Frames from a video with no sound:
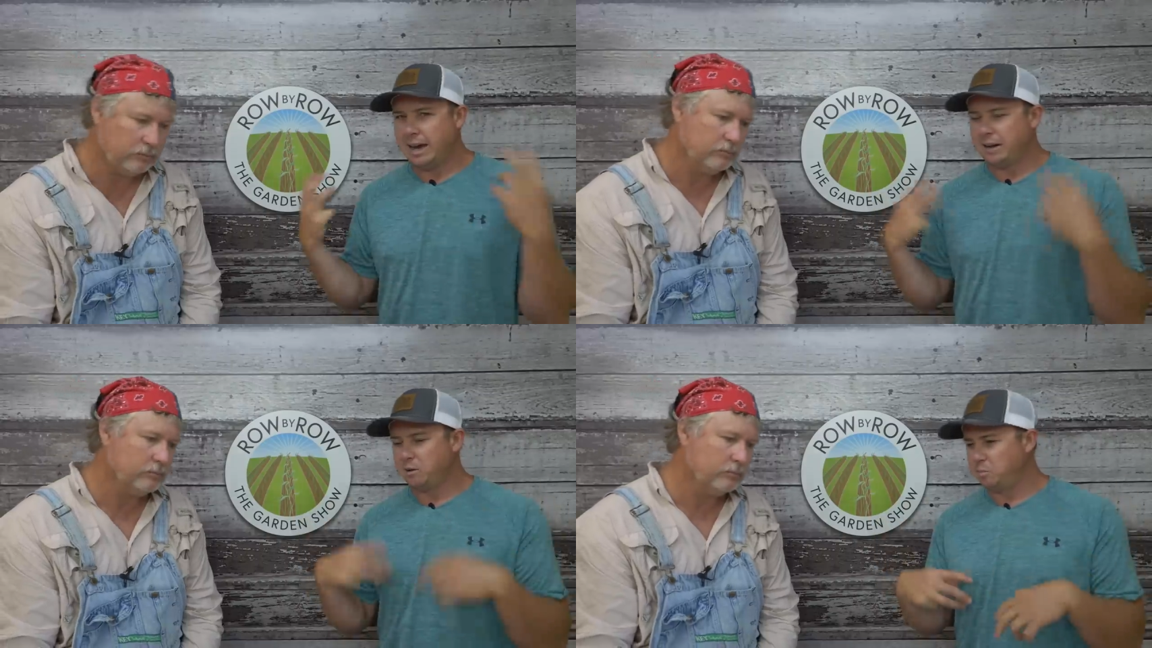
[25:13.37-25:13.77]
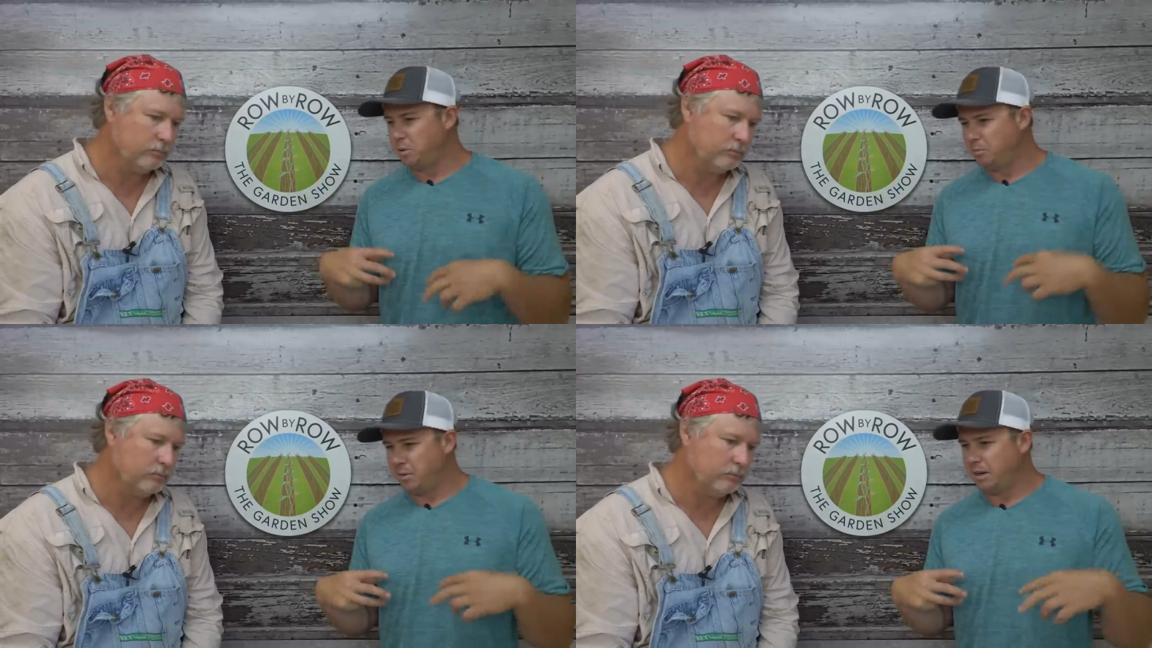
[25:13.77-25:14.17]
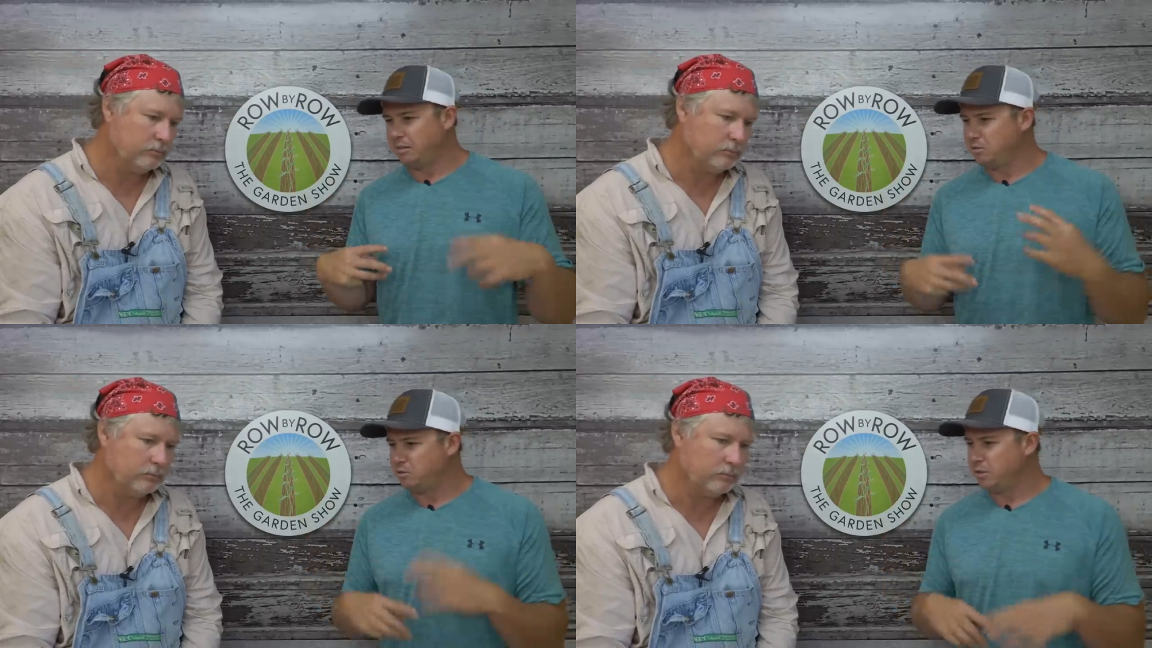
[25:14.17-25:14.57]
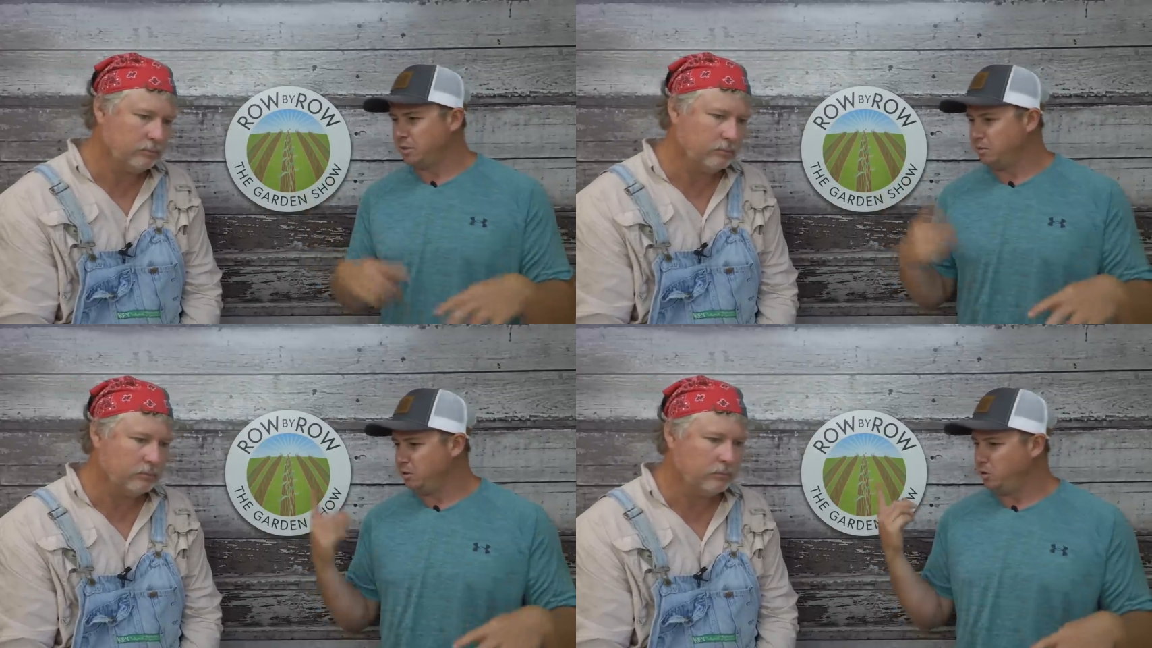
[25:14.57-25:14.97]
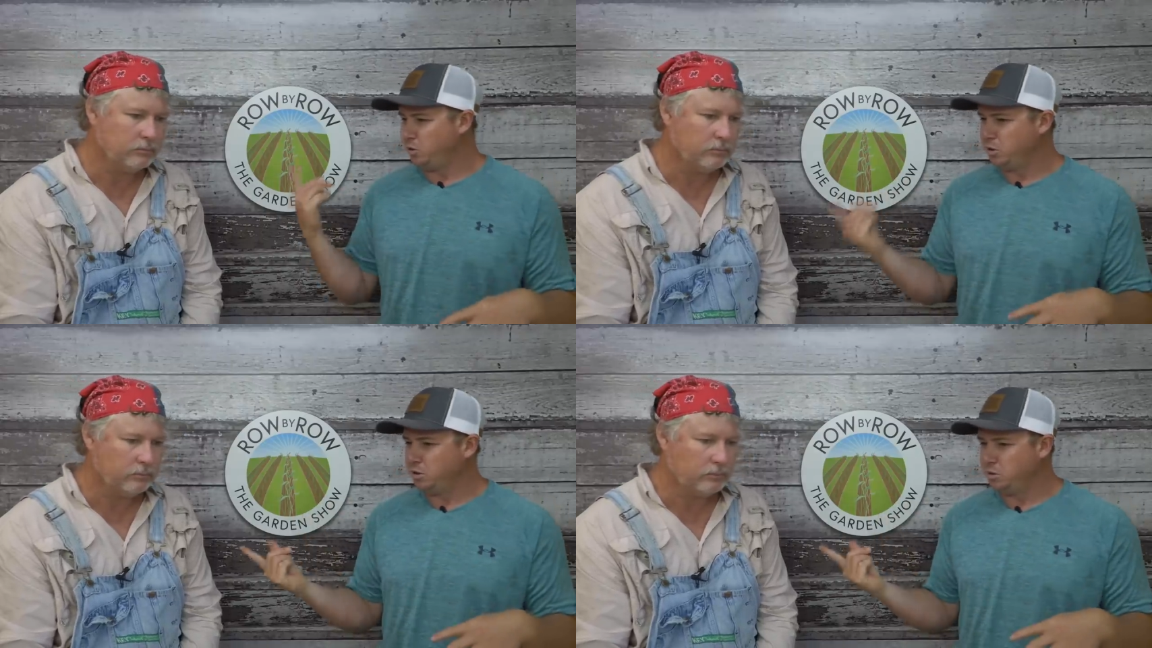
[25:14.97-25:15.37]
Speaker 1: I don't put mine on drip. You
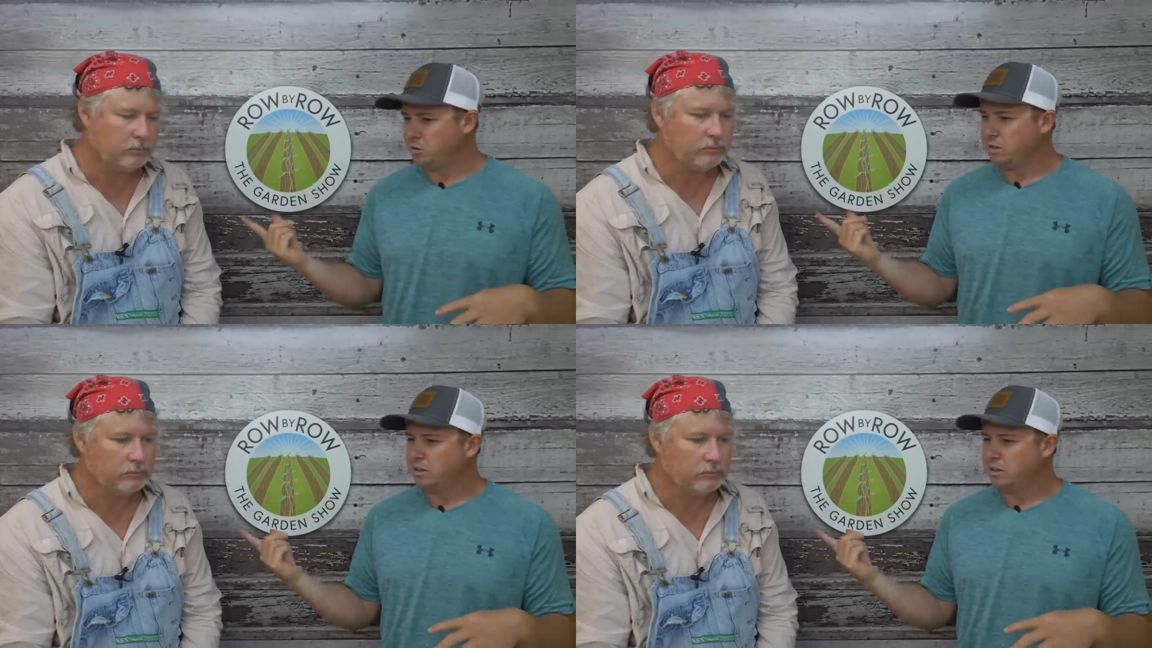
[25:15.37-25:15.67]
do.